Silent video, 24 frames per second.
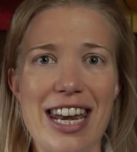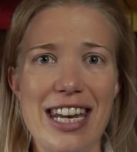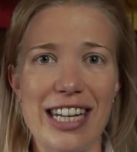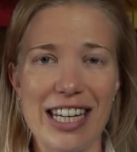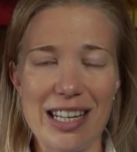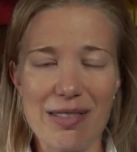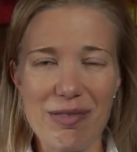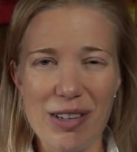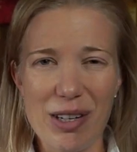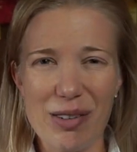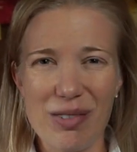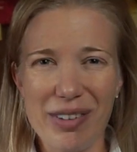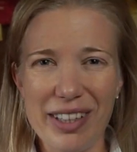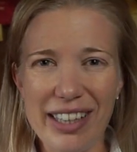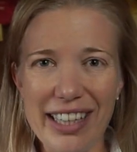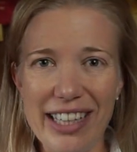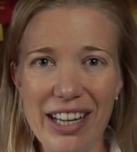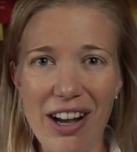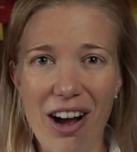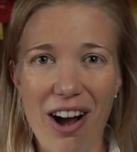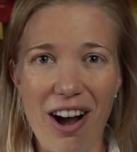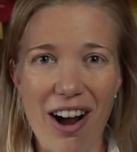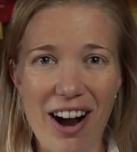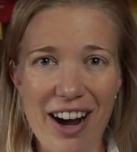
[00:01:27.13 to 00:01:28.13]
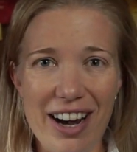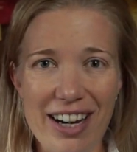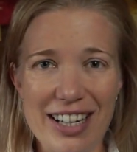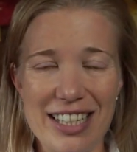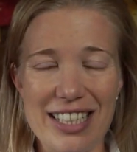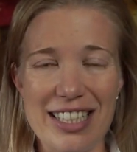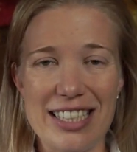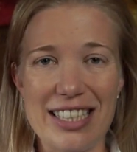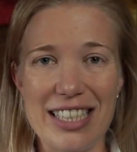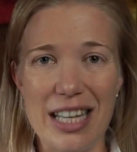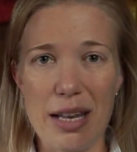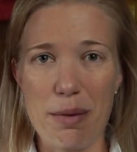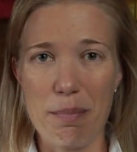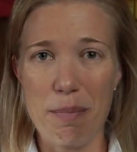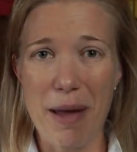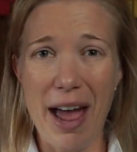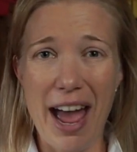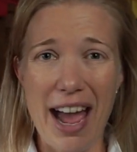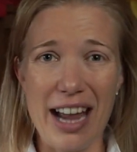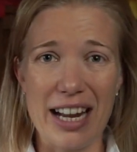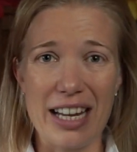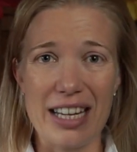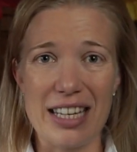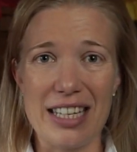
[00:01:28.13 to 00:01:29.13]
And it can be really hard to sit
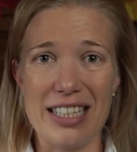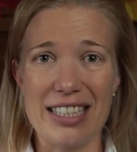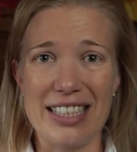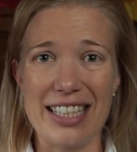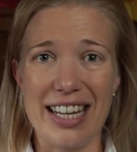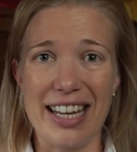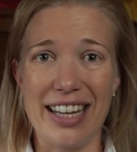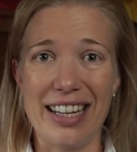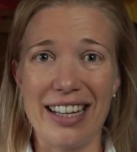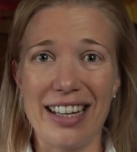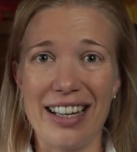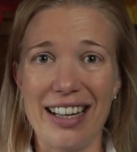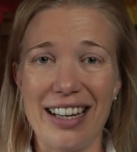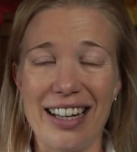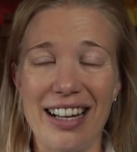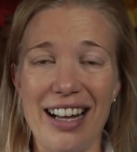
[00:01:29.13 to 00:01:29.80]
back and say,